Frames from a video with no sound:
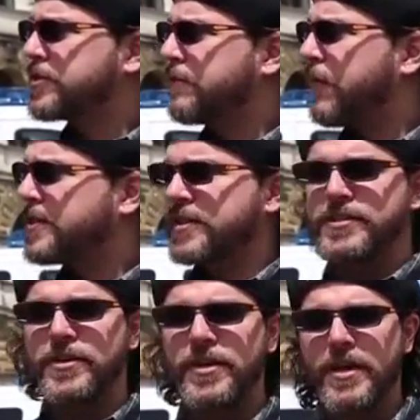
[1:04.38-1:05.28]
Joseph Watson
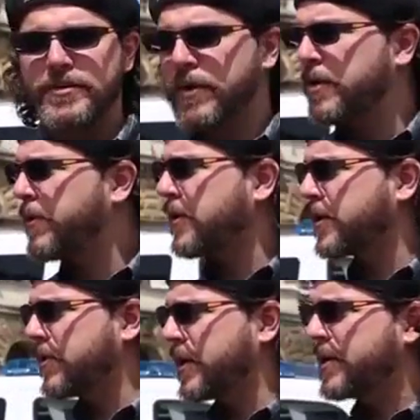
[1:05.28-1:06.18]
is here now as well. Paul,
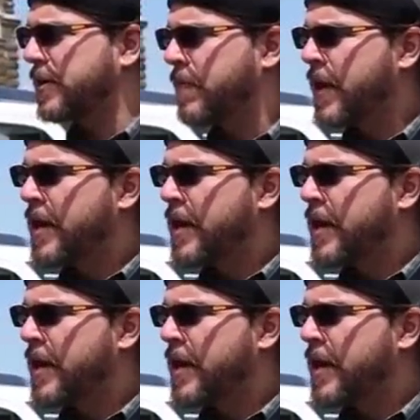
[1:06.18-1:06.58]
come on in here.